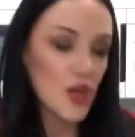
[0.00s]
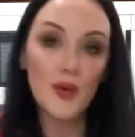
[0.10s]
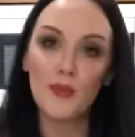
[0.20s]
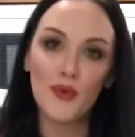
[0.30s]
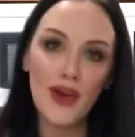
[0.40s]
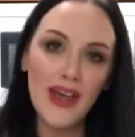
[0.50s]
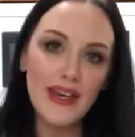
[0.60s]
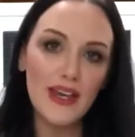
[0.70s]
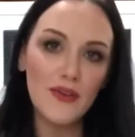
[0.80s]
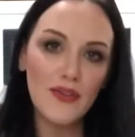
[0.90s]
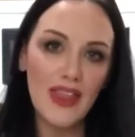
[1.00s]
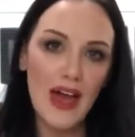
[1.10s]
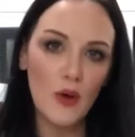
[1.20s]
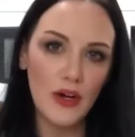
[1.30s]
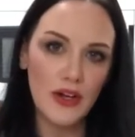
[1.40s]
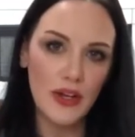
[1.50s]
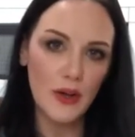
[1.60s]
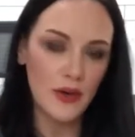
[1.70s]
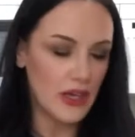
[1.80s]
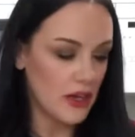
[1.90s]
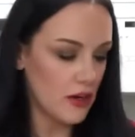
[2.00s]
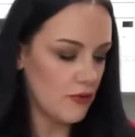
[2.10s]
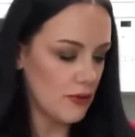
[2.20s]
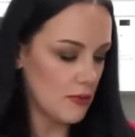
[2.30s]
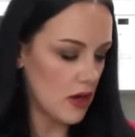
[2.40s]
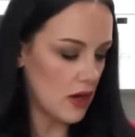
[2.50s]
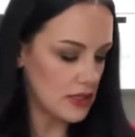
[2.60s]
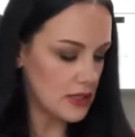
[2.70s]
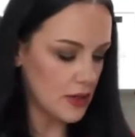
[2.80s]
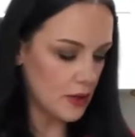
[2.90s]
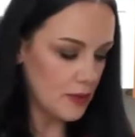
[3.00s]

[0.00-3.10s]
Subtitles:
bread flour dough here from Costco.